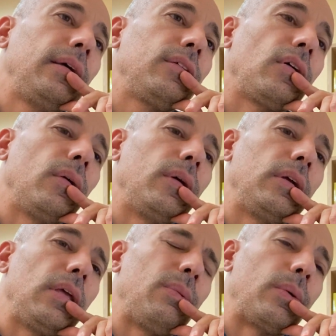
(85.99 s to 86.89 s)
So
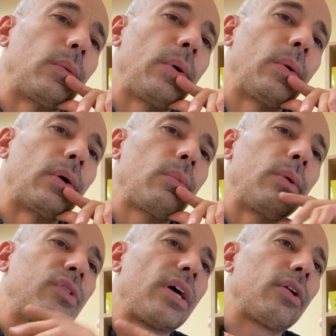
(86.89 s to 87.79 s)
it, it, we were we were
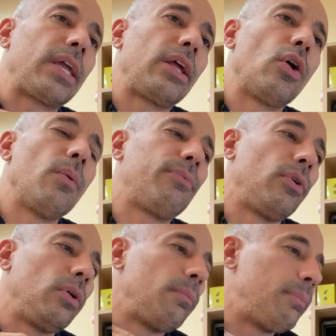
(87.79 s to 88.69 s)
we started getting
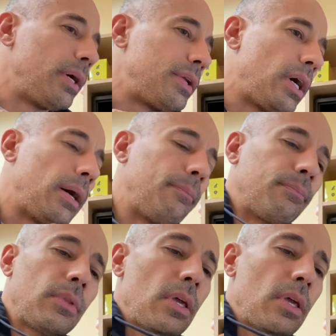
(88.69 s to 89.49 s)
hopeful, but um,